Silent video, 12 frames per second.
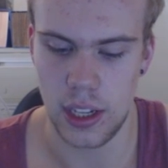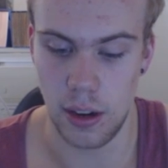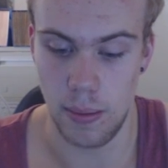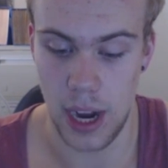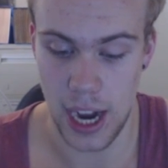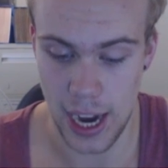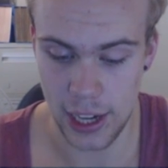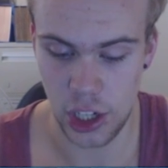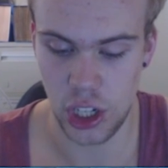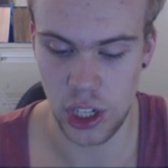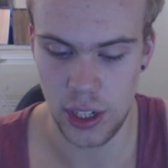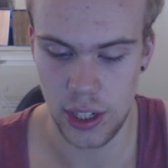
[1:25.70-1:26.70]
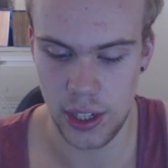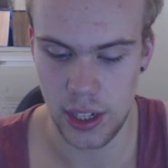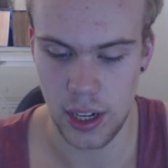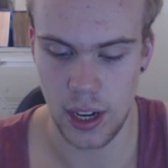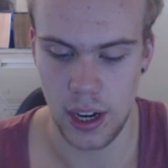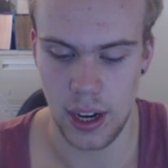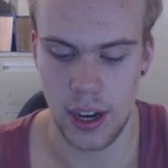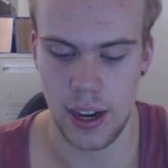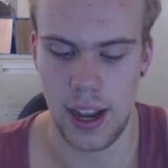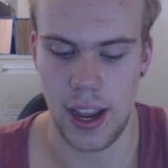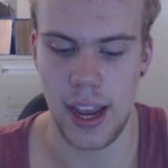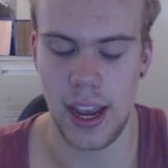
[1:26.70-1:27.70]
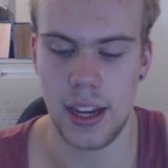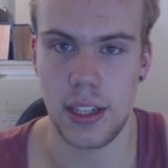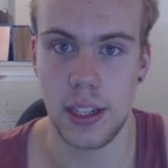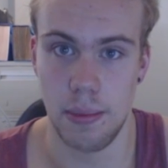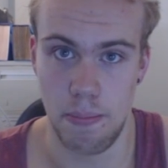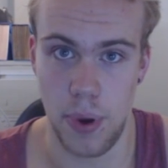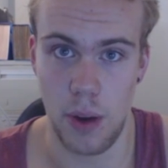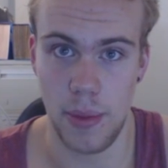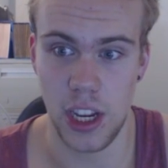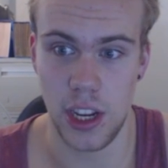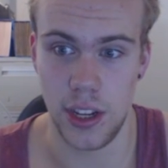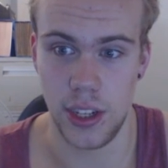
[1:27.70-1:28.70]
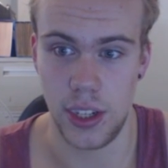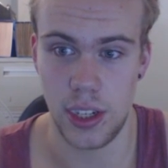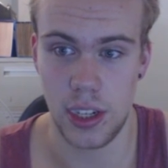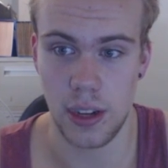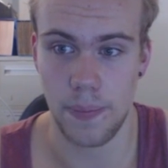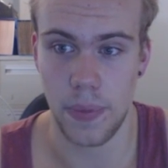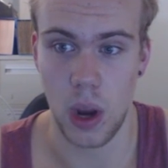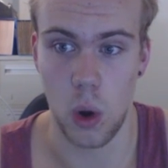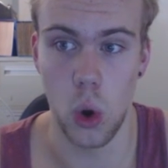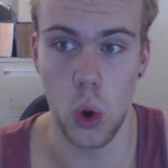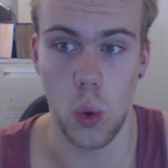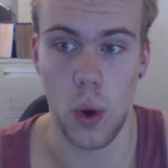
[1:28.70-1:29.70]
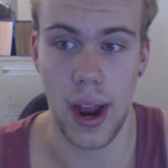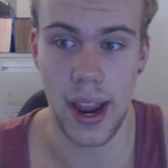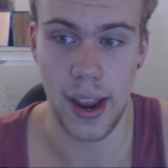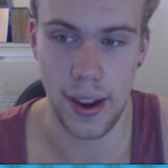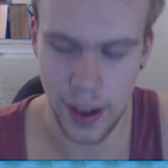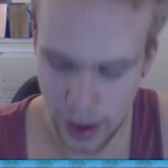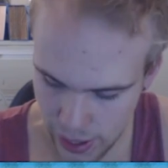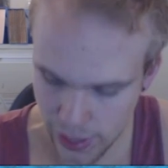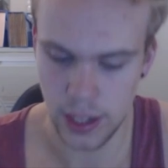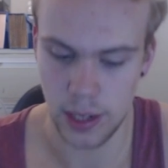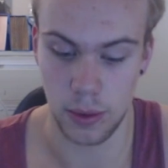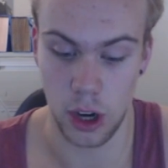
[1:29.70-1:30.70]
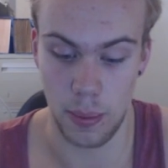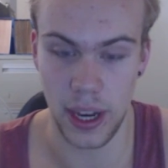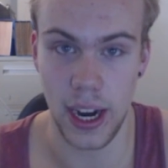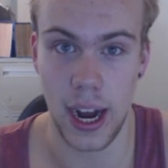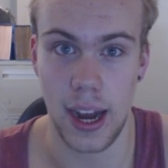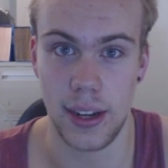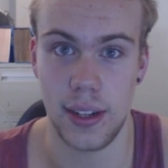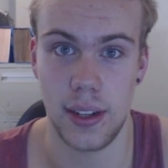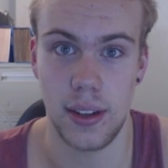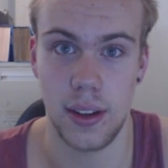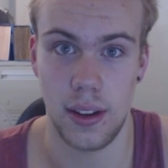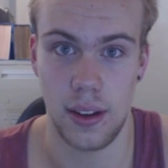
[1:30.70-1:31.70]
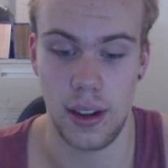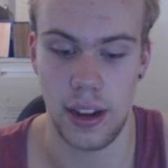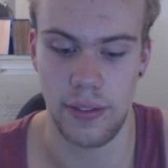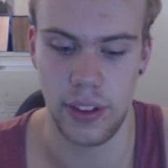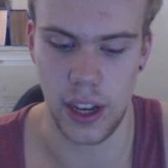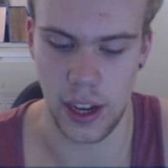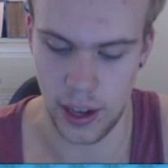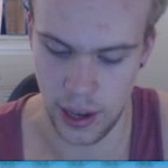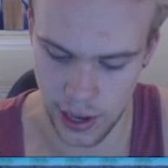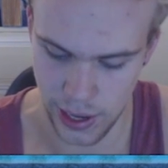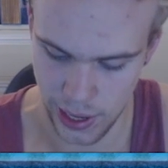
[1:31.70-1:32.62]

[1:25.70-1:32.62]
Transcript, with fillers: some archers, and some bombers. Ooh, and some goblin hut. Lovely.